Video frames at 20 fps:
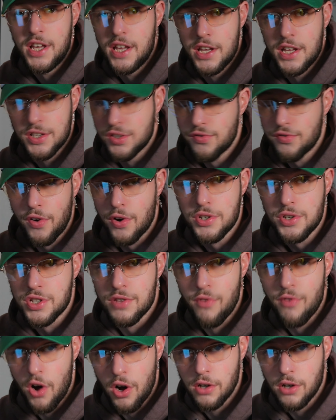is, first
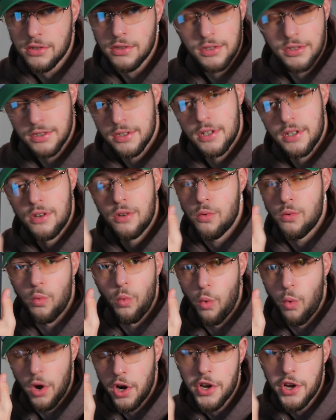of all,
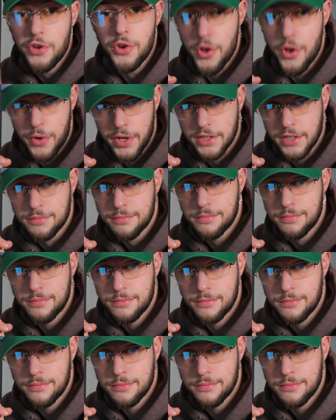what are you doing?